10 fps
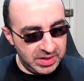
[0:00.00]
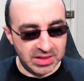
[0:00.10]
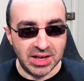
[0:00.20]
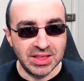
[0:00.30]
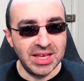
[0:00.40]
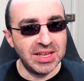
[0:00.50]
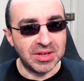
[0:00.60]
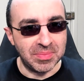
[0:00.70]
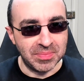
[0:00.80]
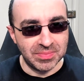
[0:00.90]
they're
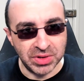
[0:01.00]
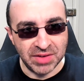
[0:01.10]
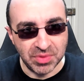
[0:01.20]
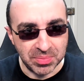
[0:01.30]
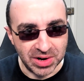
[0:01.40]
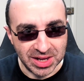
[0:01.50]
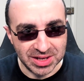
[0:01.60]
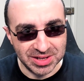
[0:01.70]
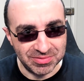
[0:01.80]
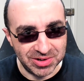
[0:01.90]
titanium. They will never
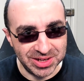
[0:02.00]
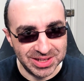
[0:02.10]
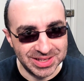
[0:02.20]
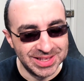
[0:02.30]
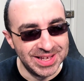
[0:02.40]
break, right?